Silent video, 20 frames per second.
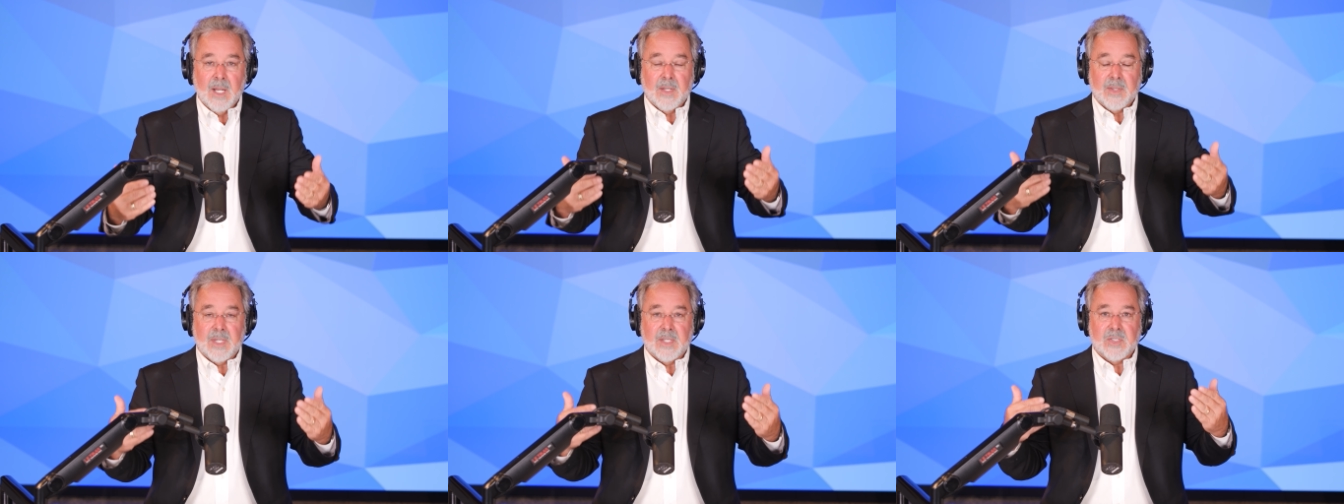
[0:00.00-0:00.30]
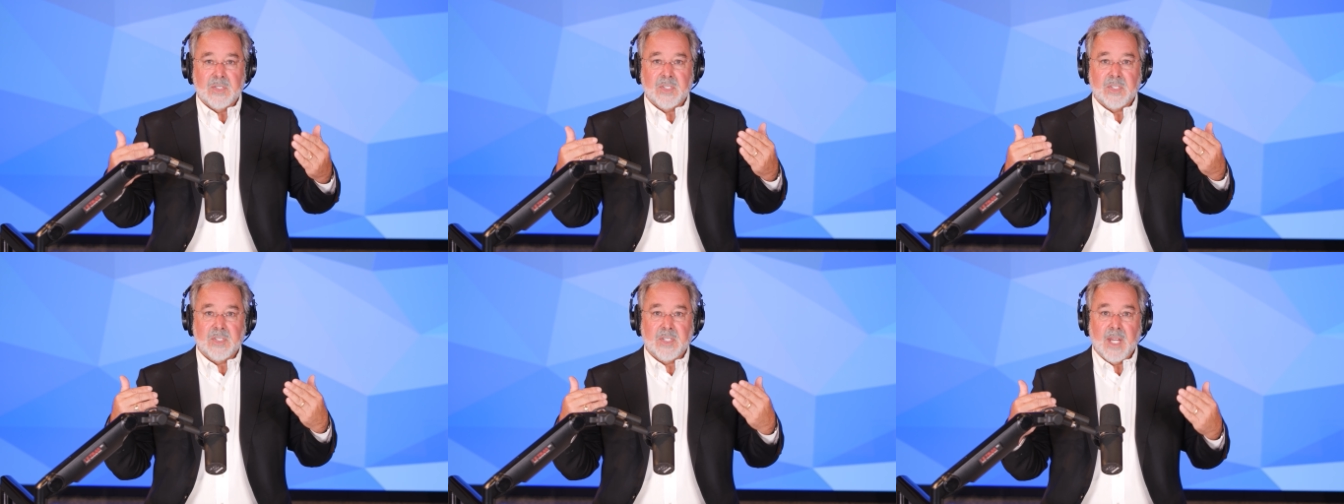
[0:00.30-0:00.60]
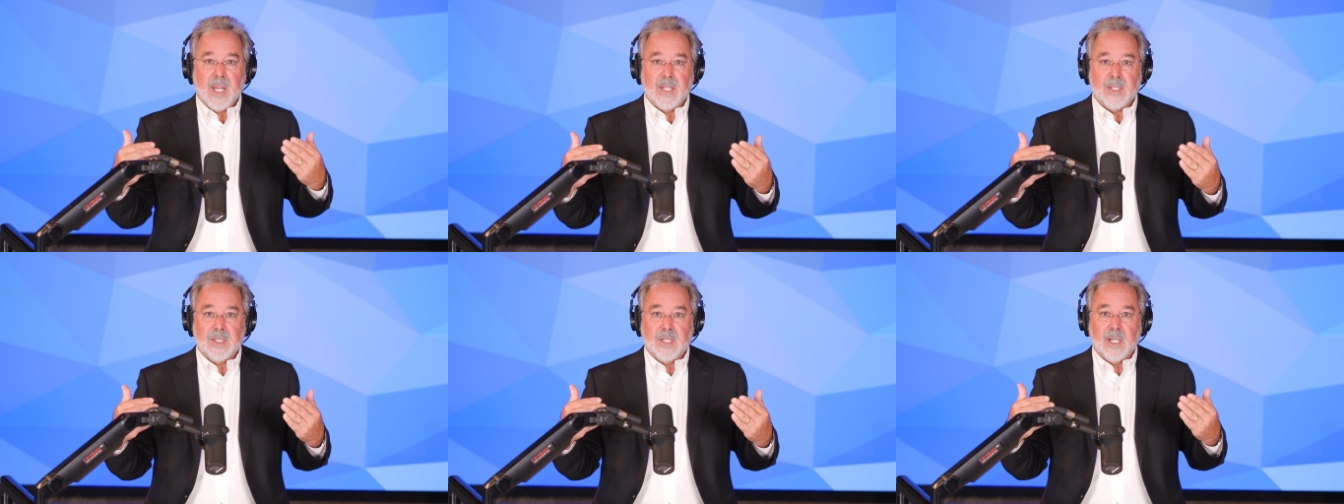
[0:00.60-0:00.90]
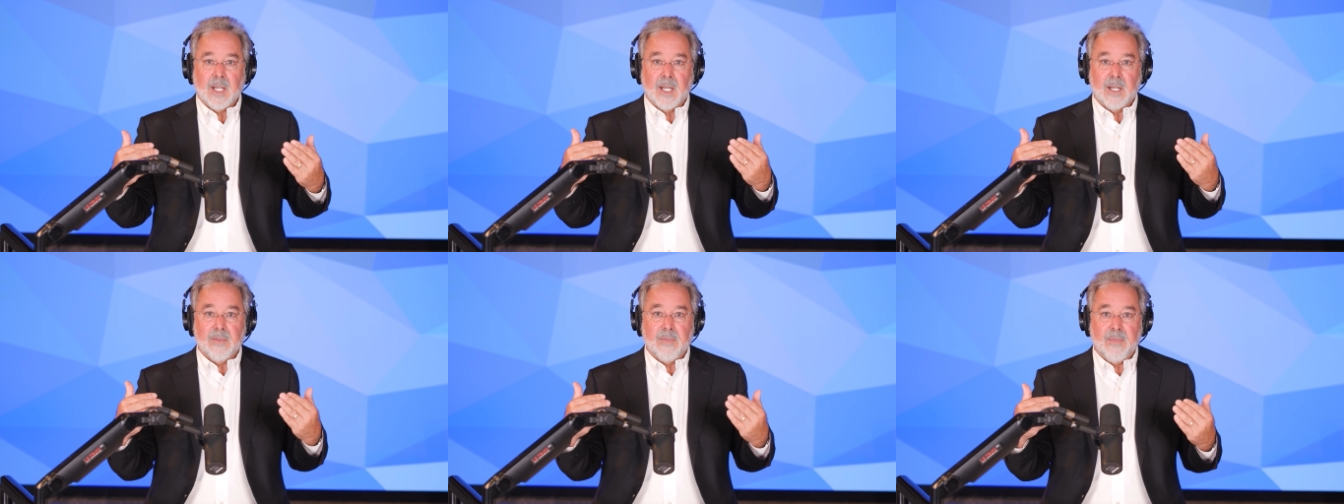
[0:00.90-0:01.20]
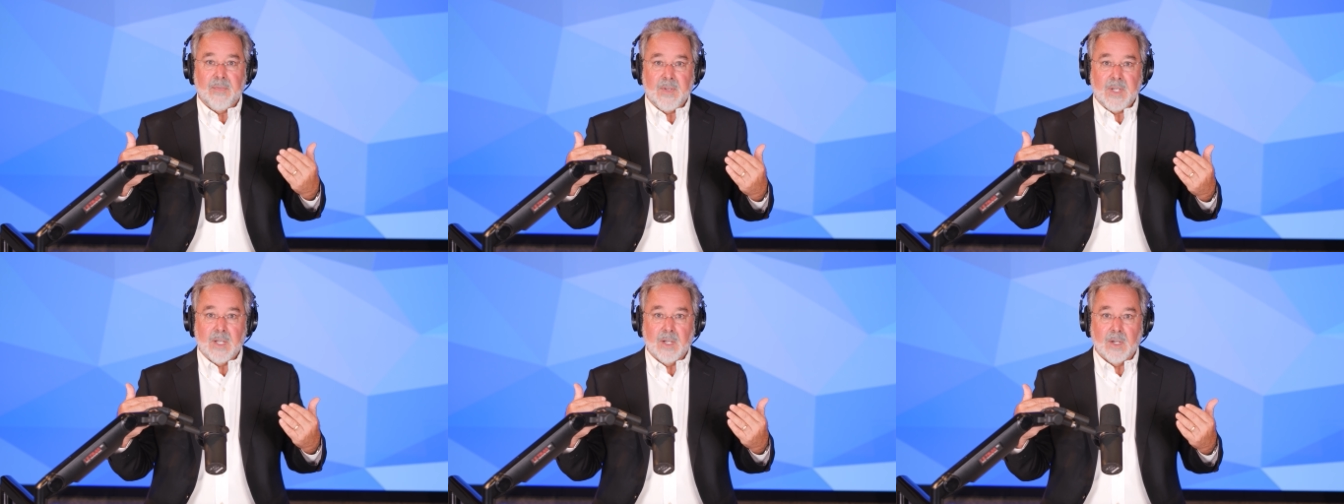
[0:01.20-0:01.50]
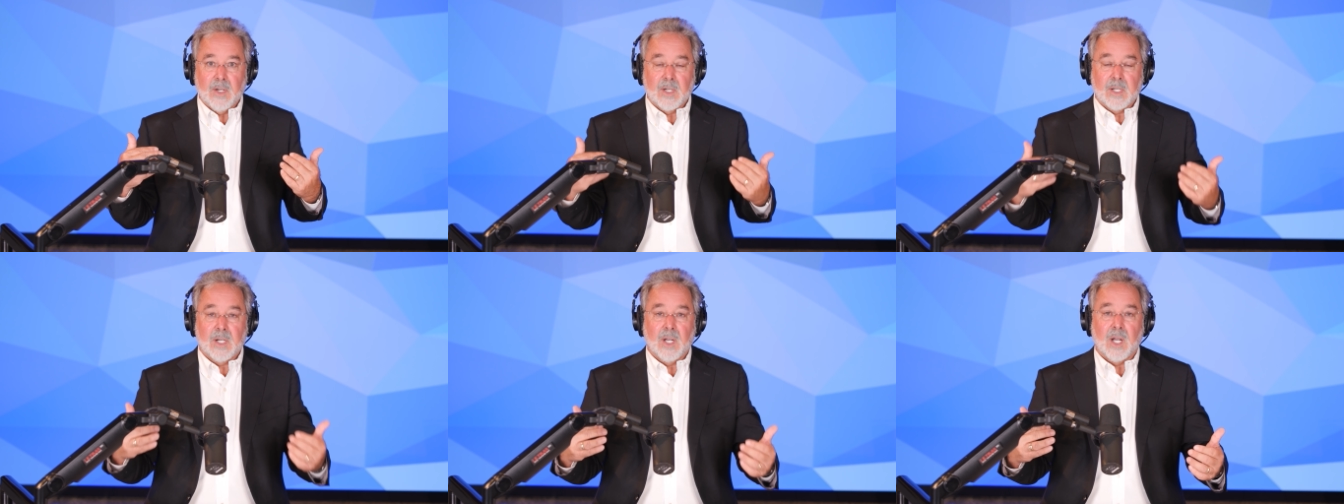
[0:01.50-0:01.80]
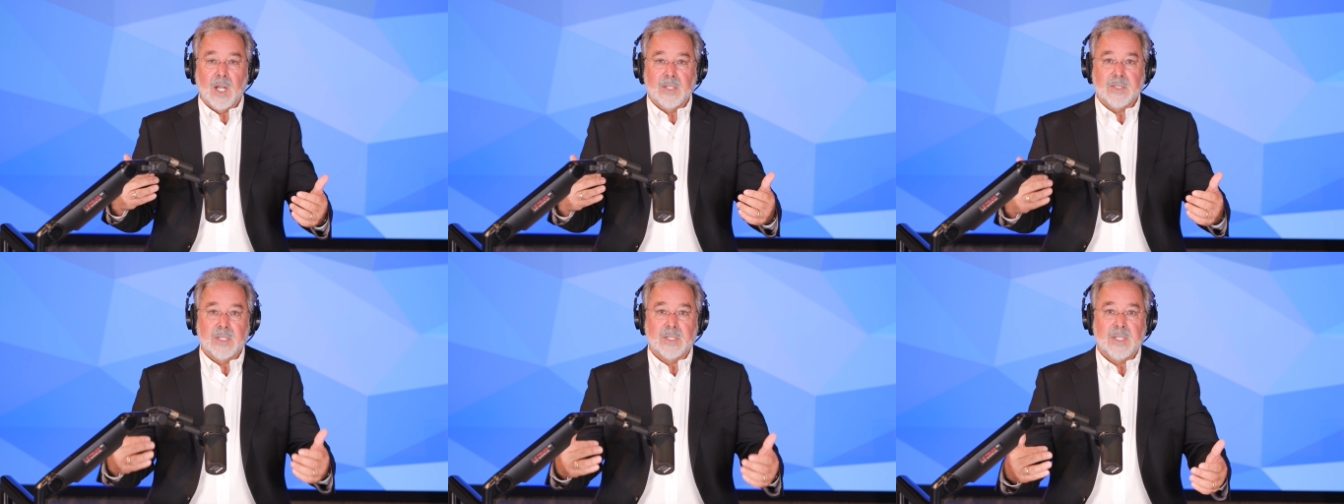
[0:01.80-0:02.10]
The scent of fear
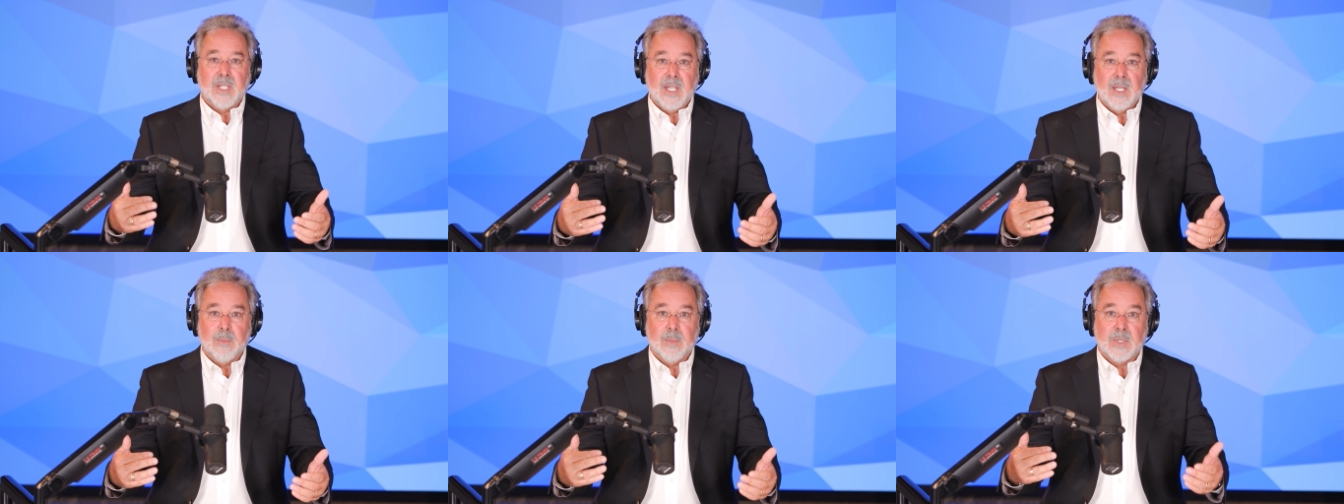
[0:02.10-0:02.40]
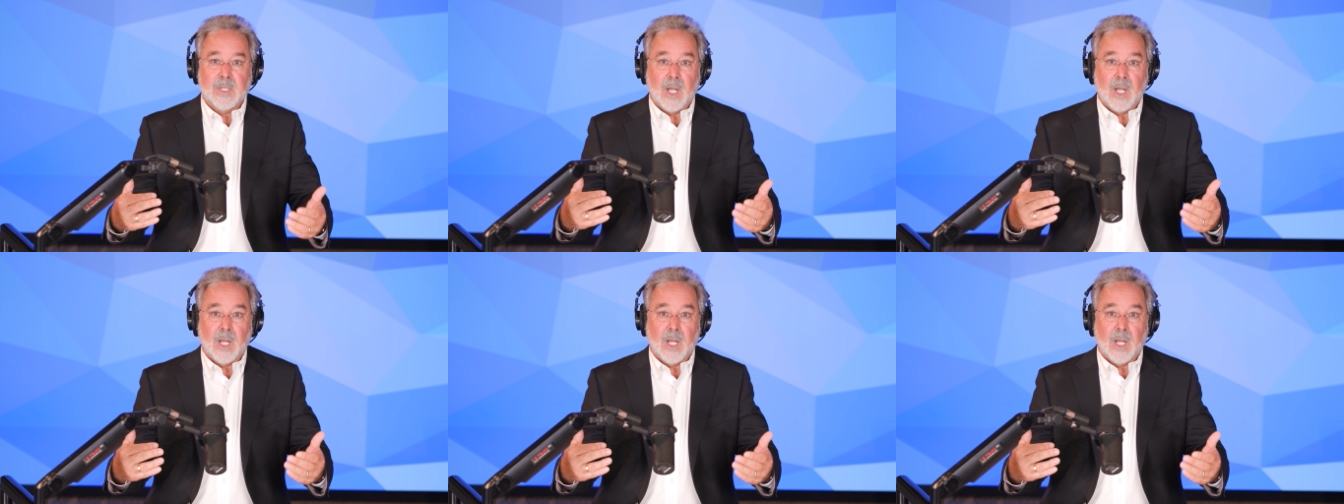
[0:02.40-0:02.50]
causes him